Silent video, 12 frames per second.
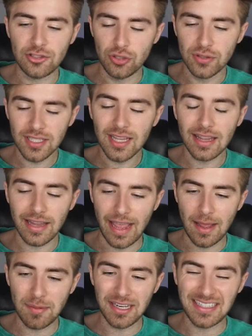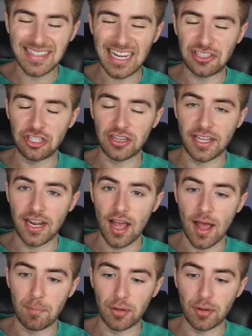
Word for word: you see the lamp and it's actually lit up.